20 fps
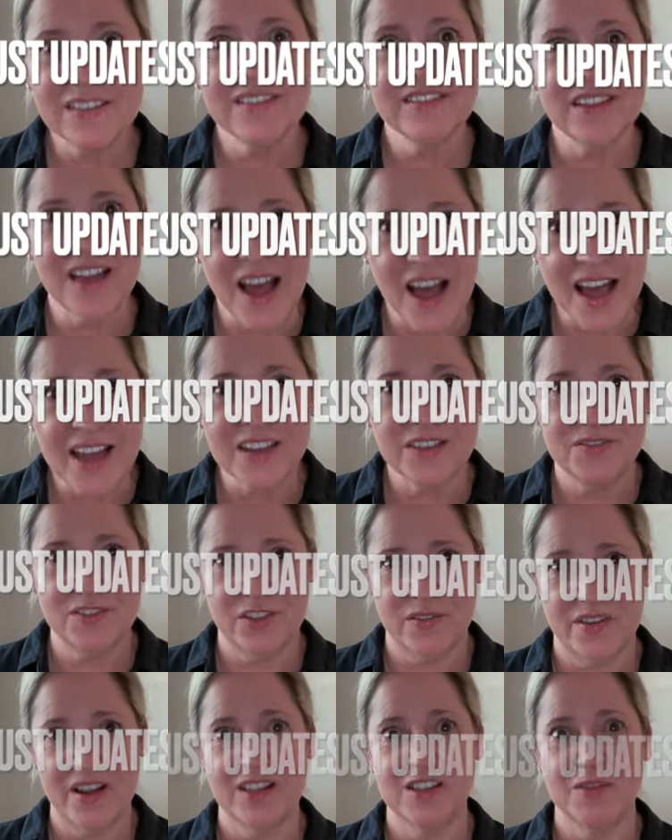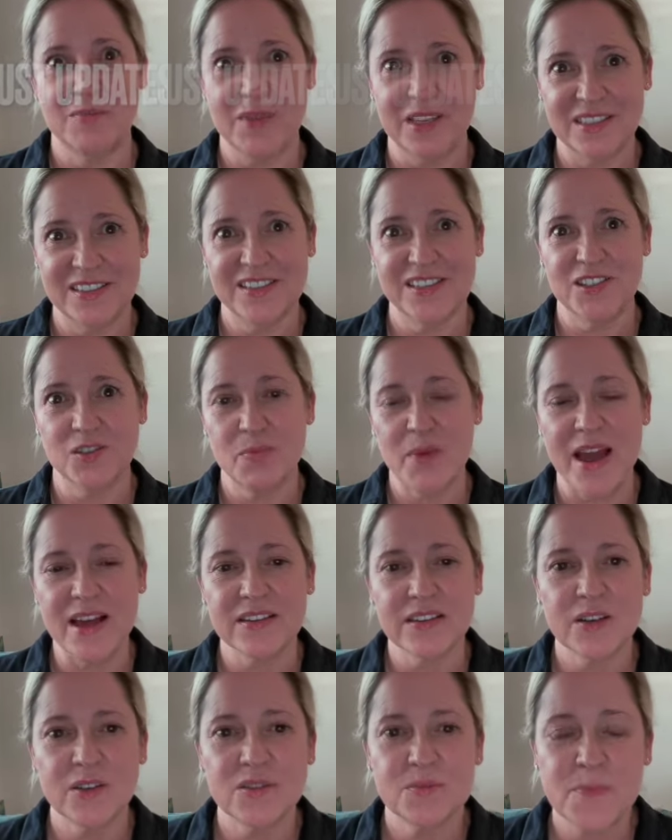lot of developments this
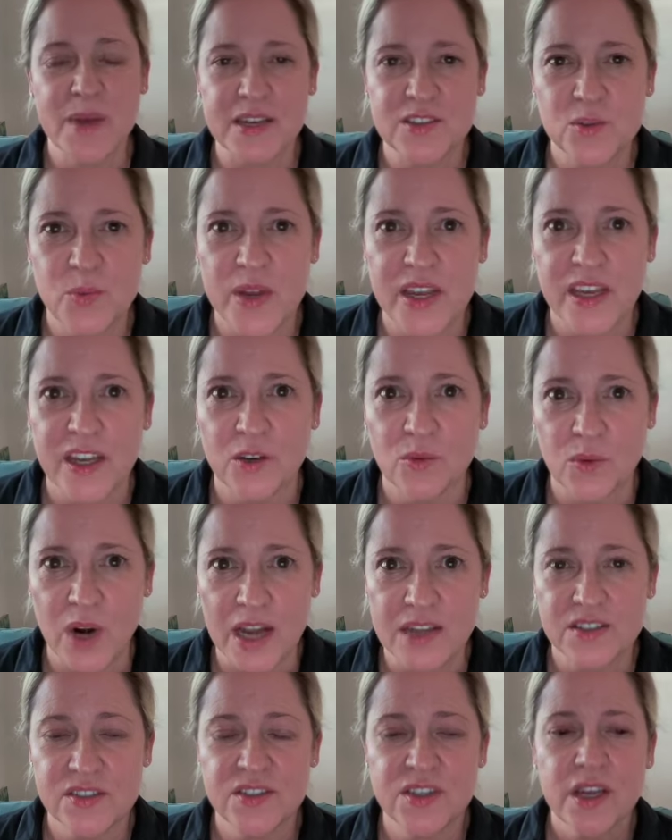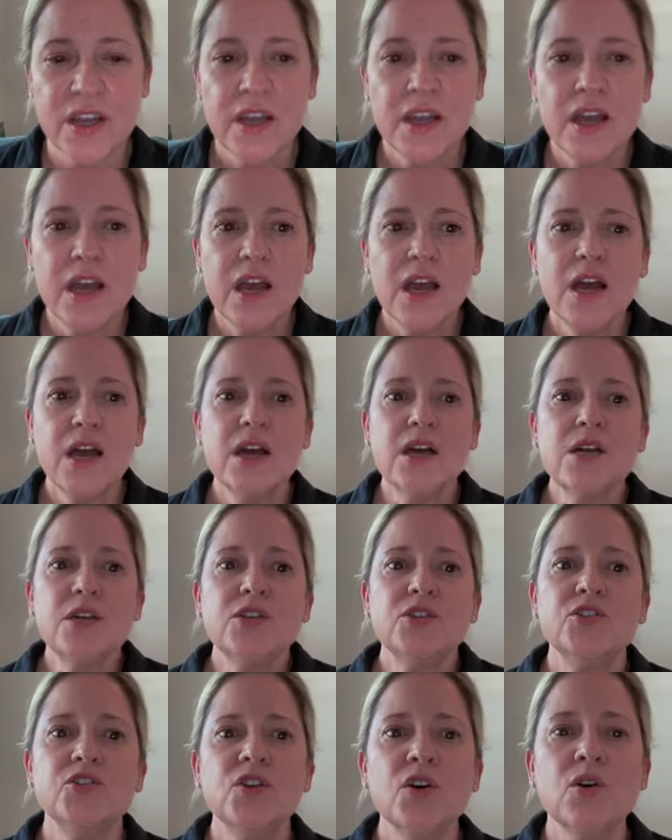past week in Rust.
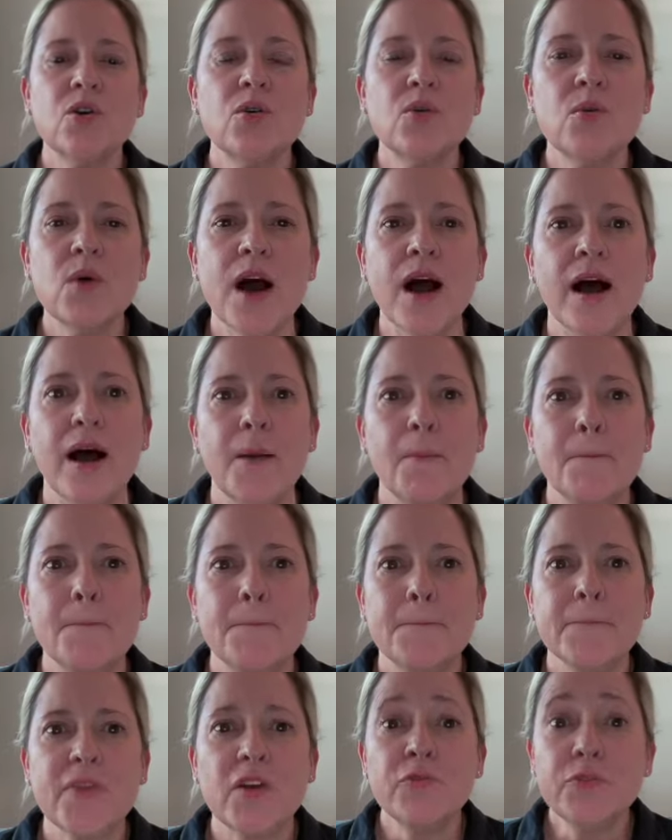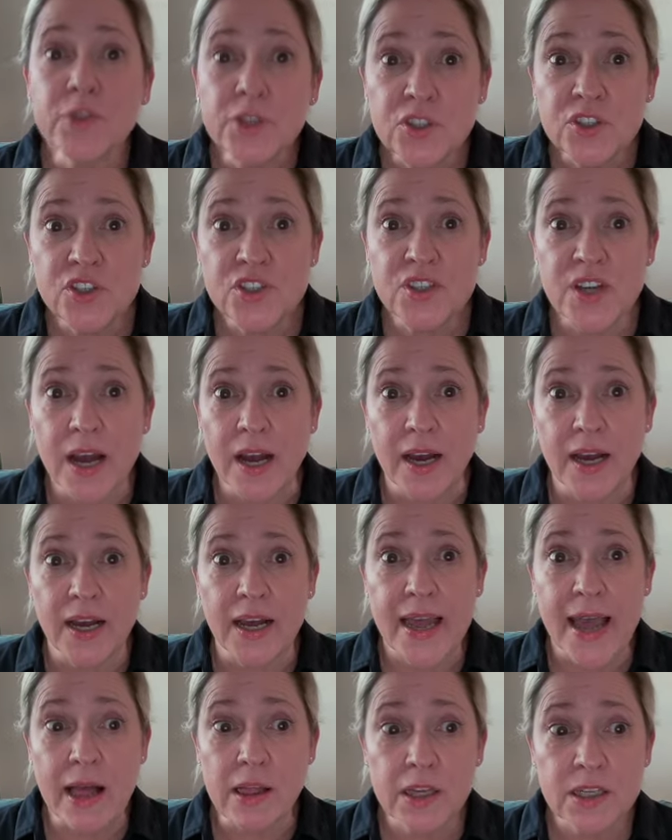So first,
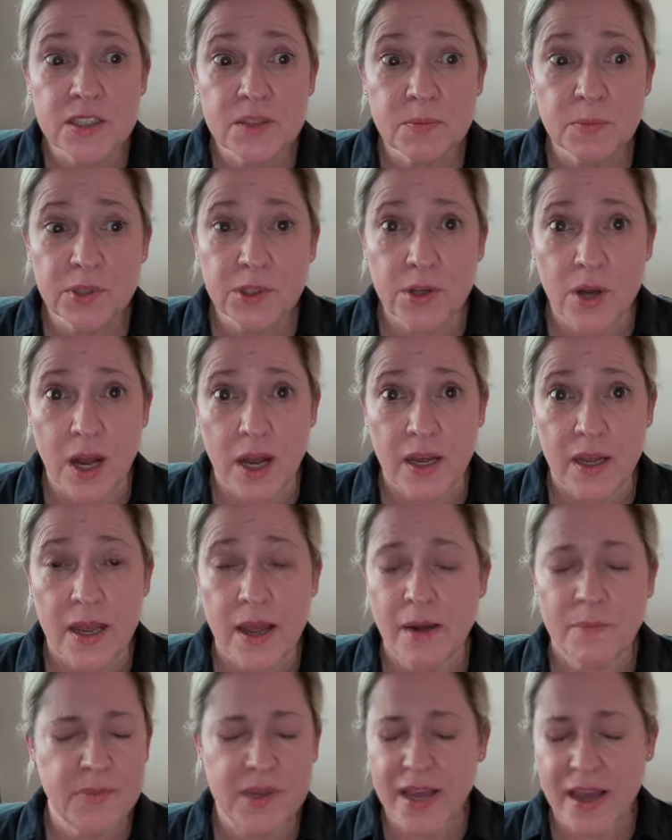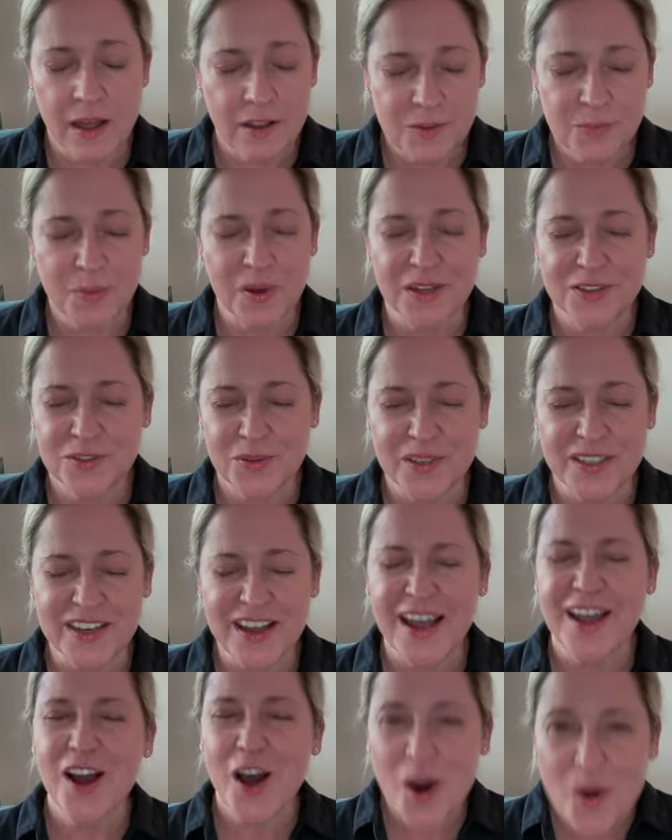Alex Murdaugh, I mean Alec Baldwin.
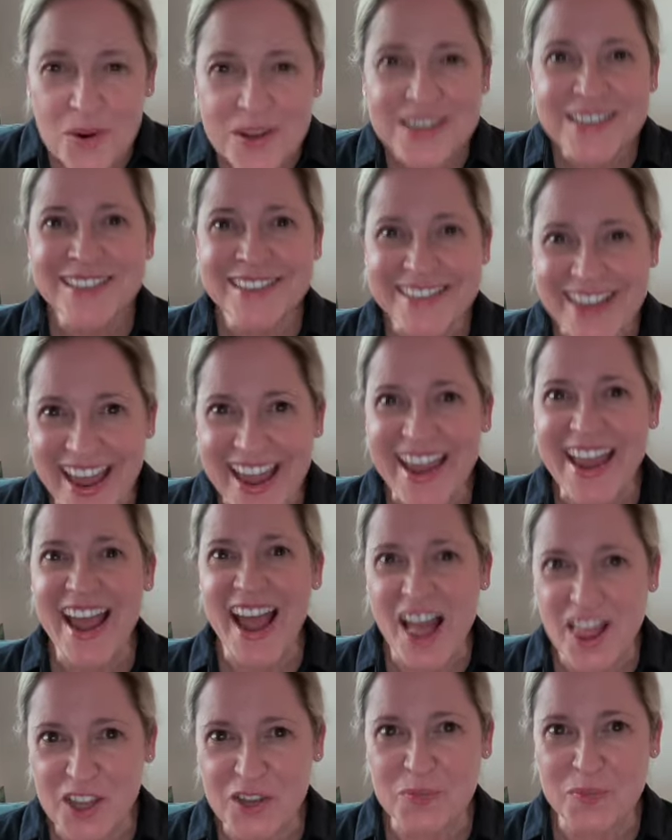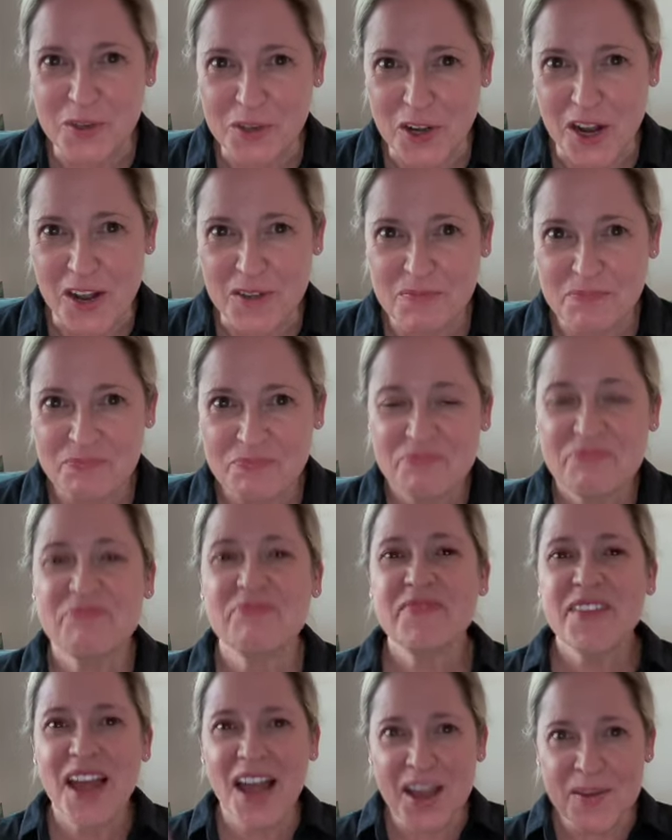I always say Alec Murdaugh.
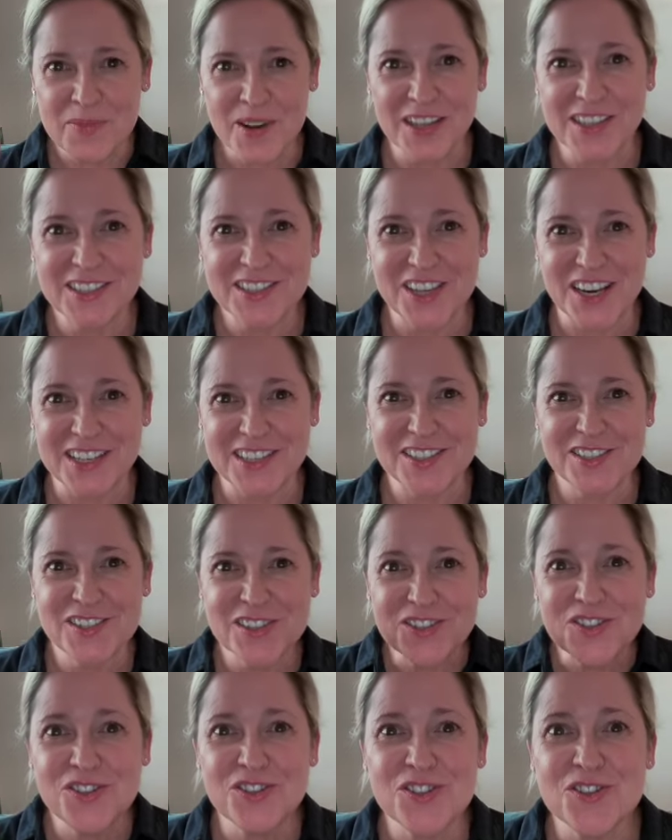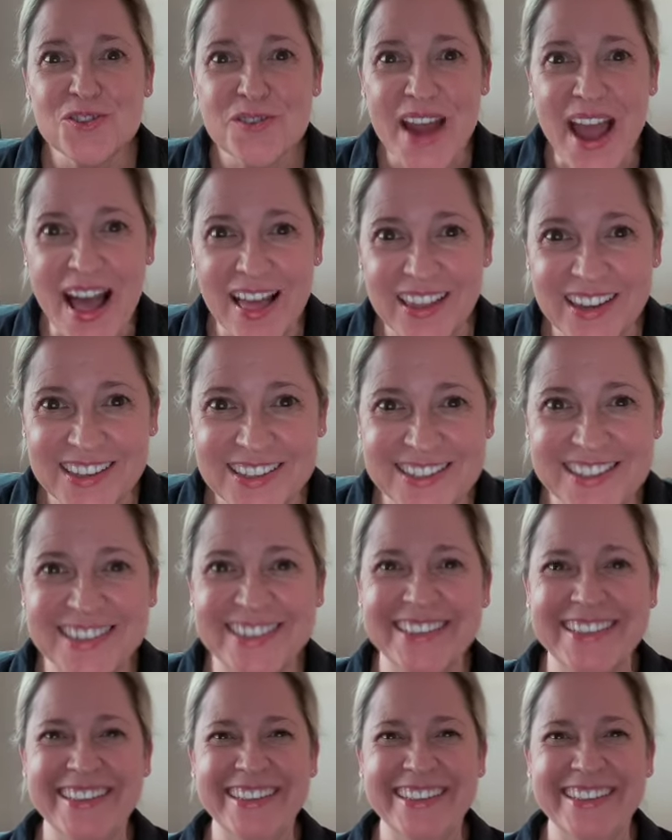I apologize. There's two Alex